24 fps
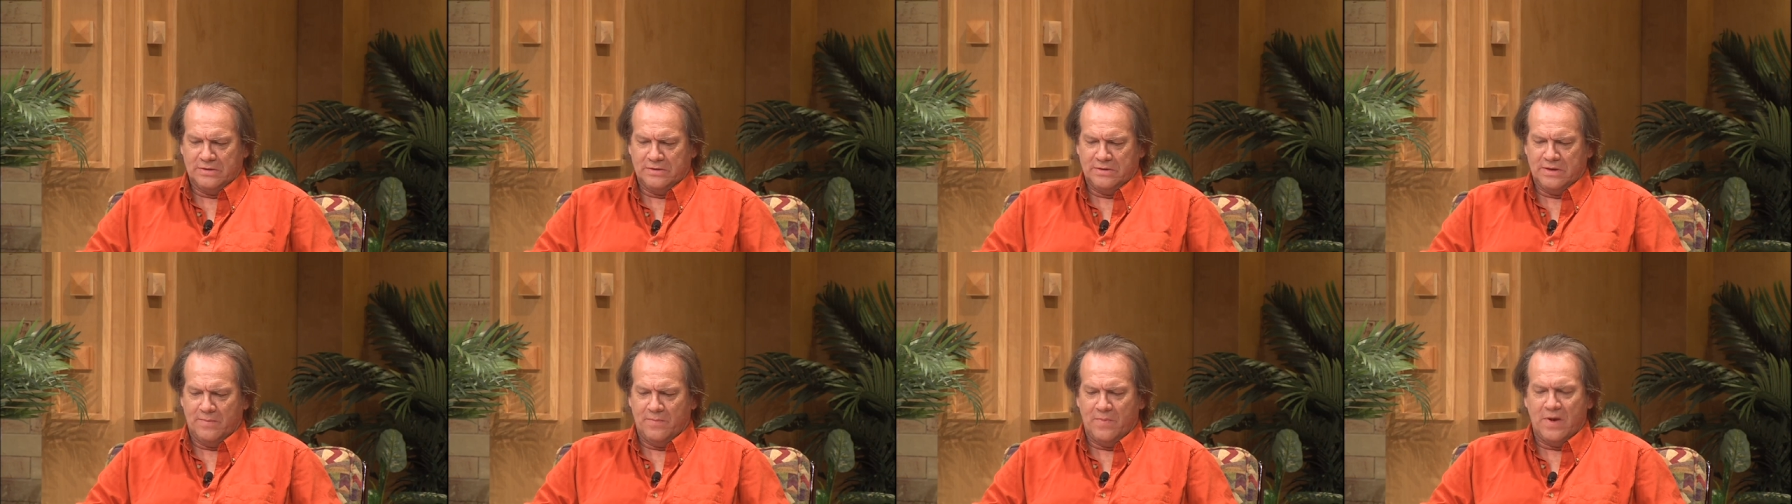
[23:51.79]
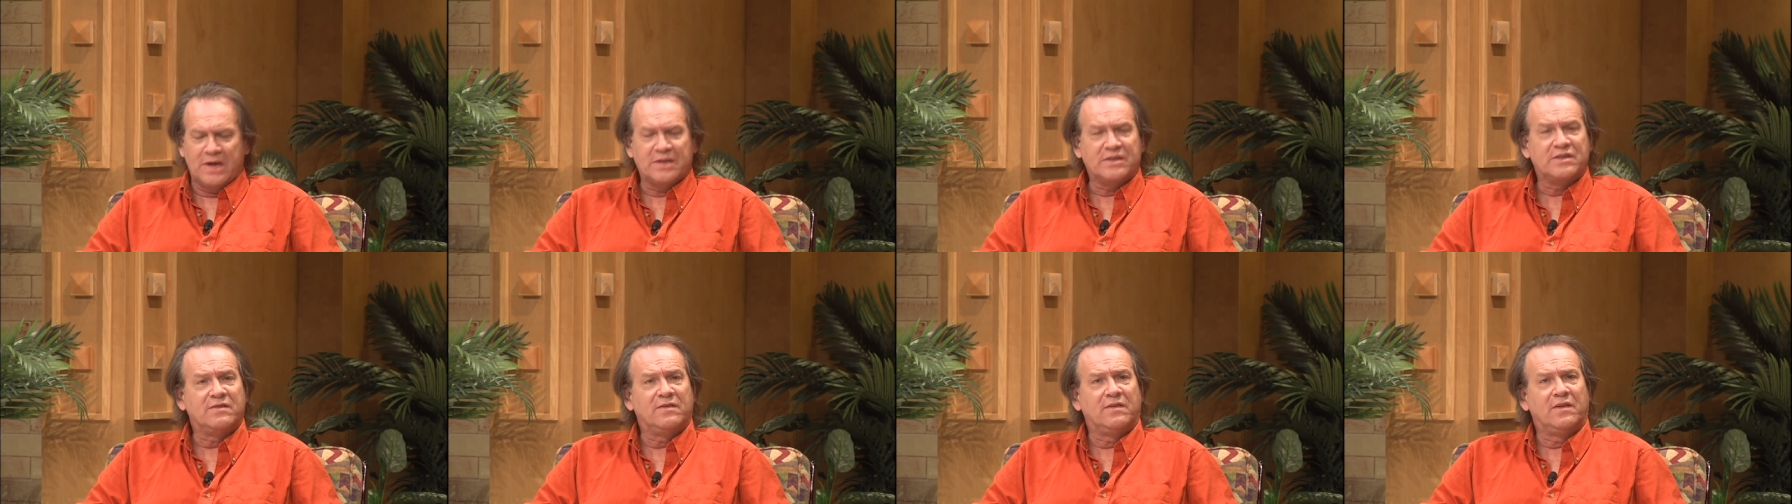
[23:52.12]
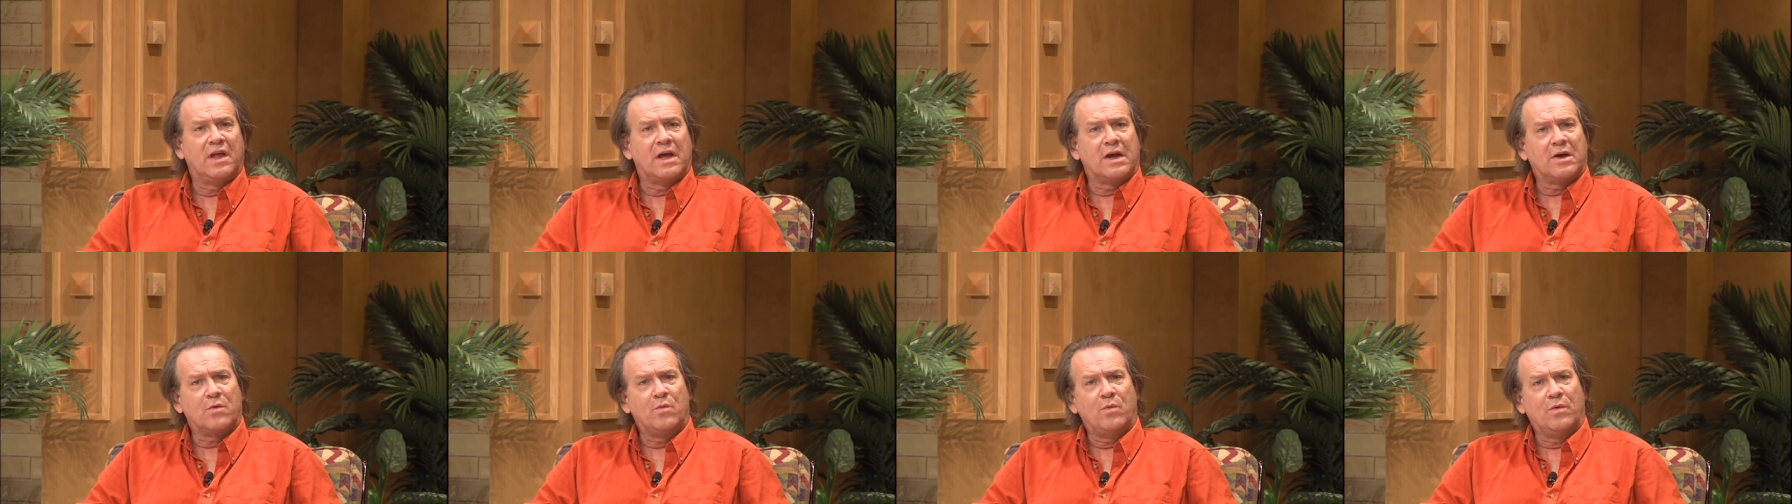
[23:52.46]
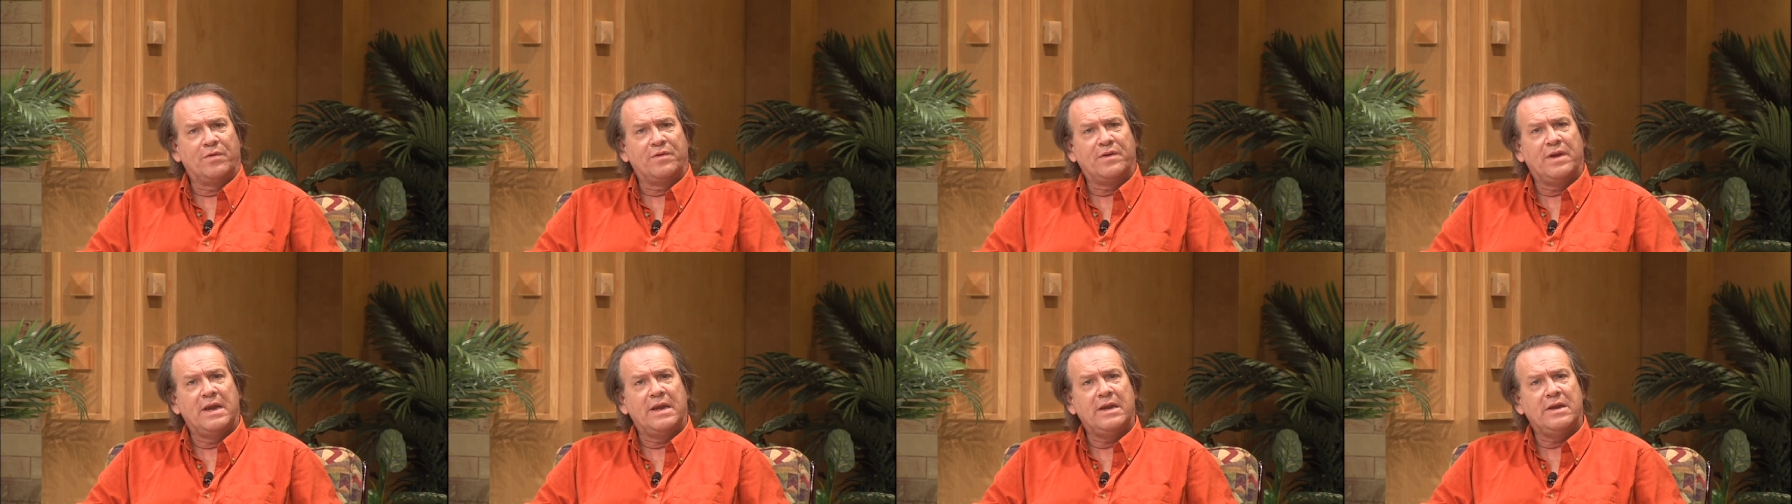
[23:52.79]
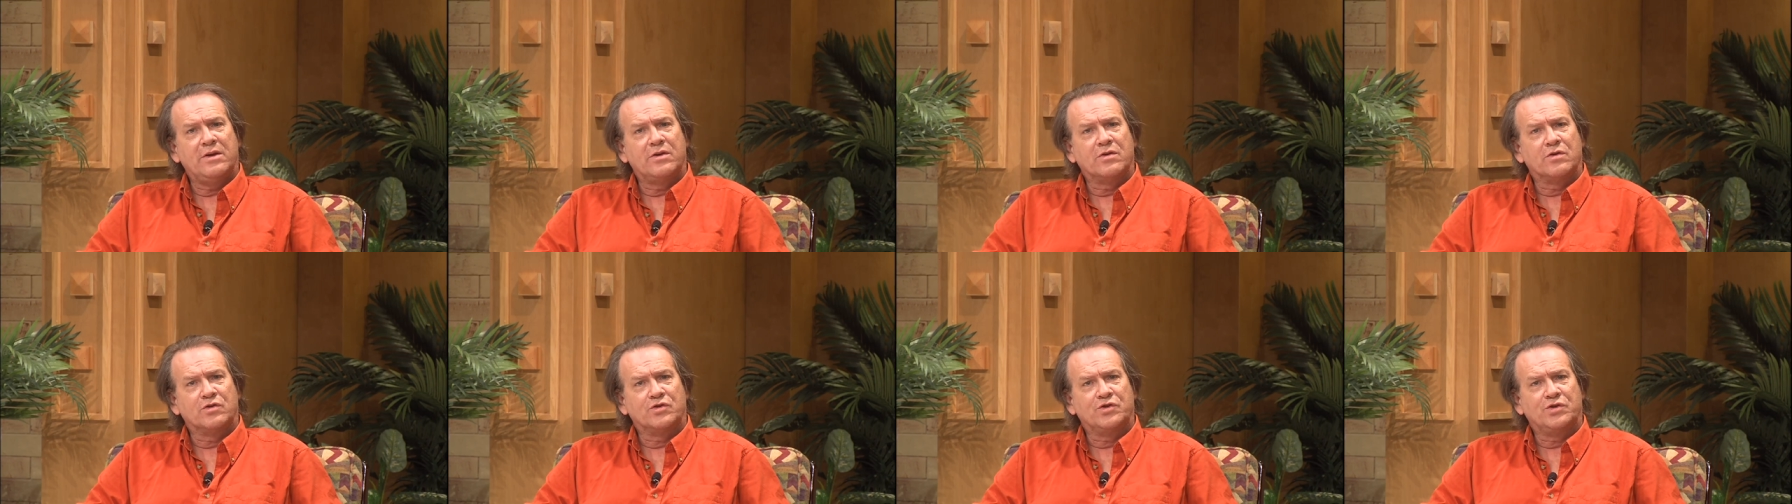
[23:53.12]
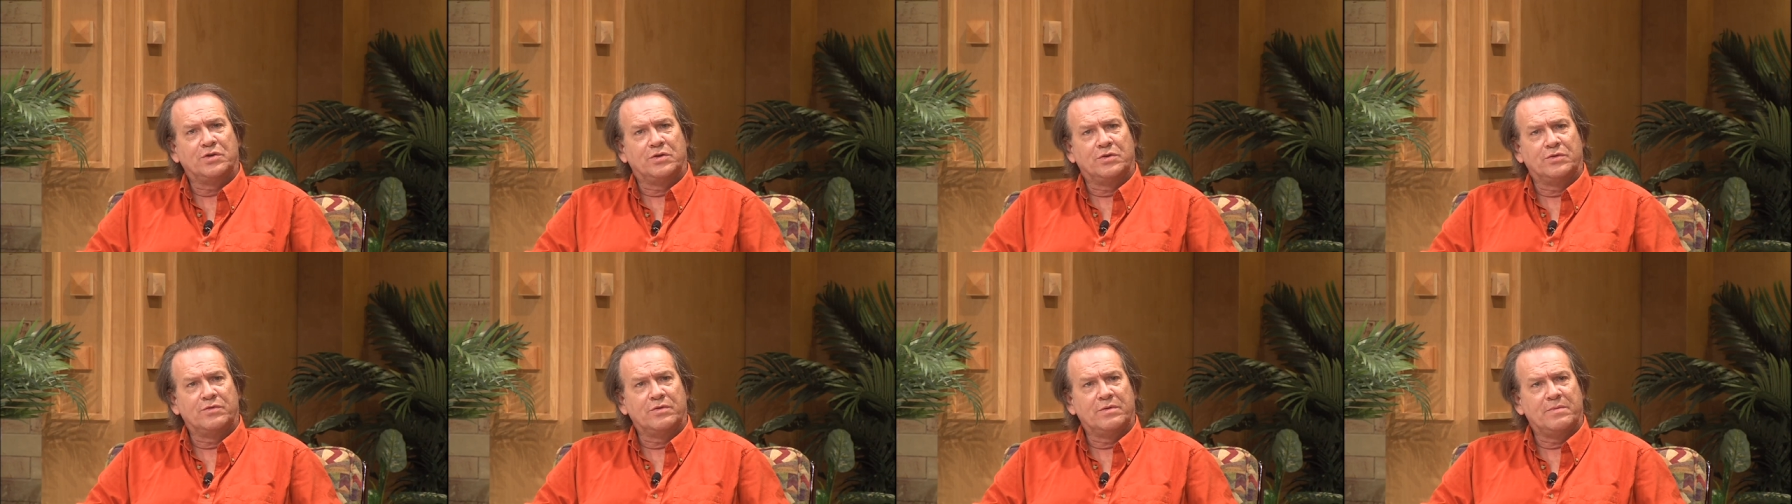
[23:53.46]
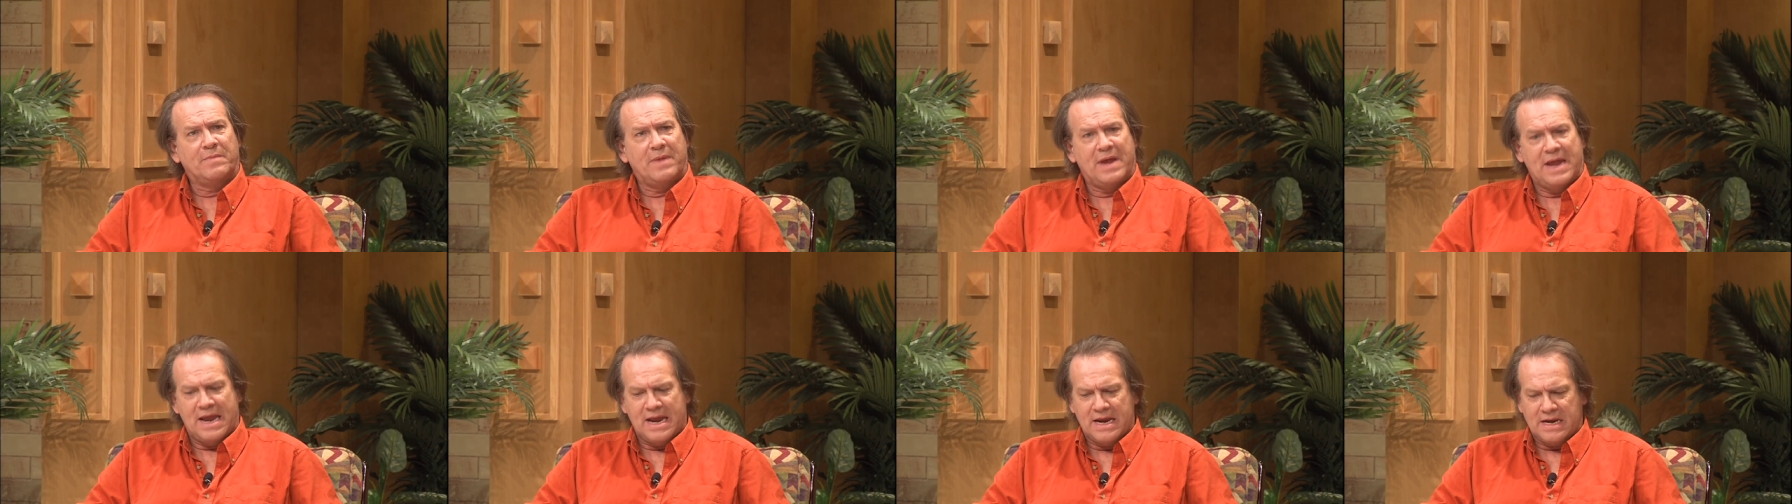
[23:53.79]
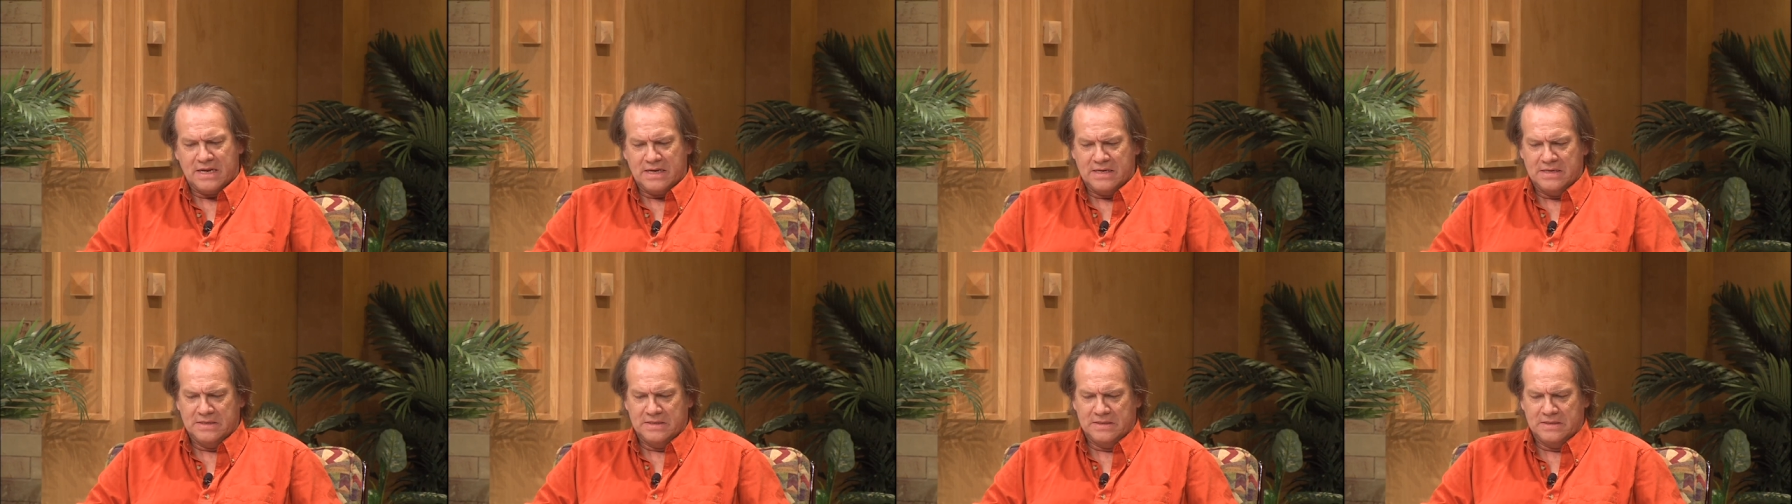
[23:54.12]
the best of luck with getting her children back.